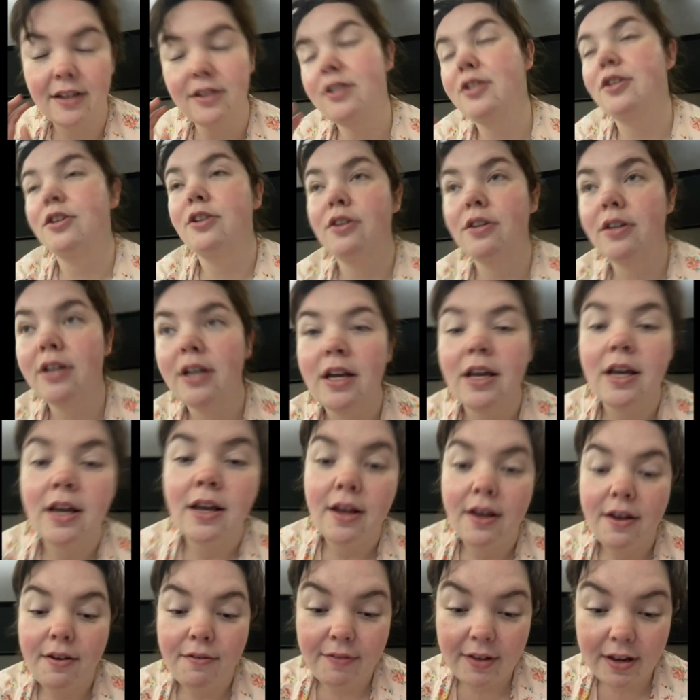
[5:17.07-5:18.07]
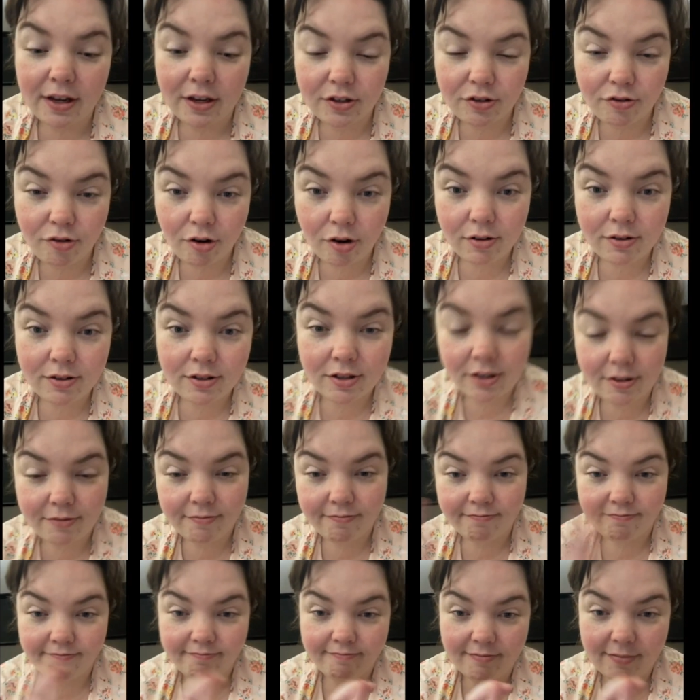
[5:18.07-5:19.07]
So fingers crossed,
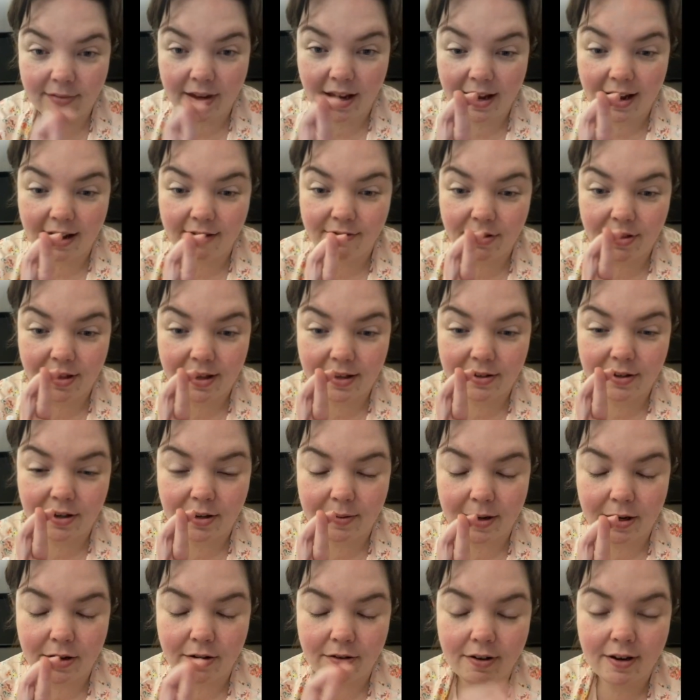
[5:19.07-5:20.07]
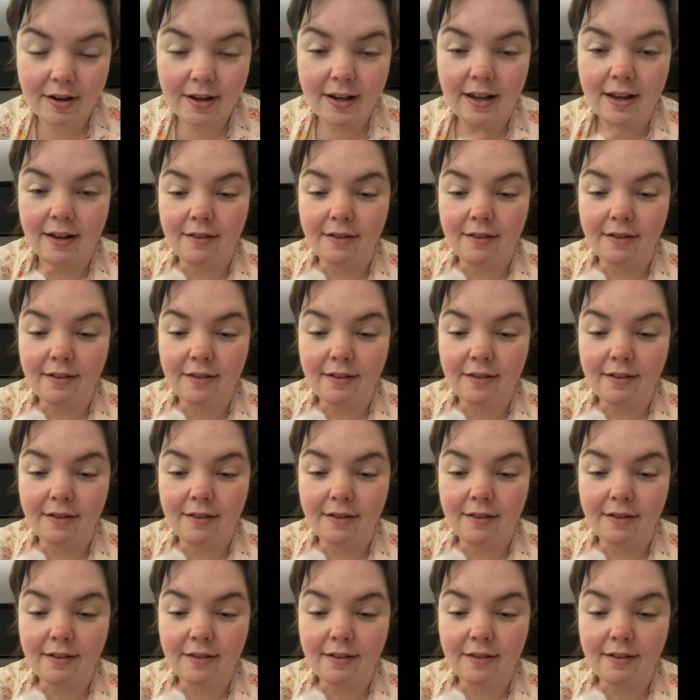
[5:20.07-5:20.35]
everything's going to be all right.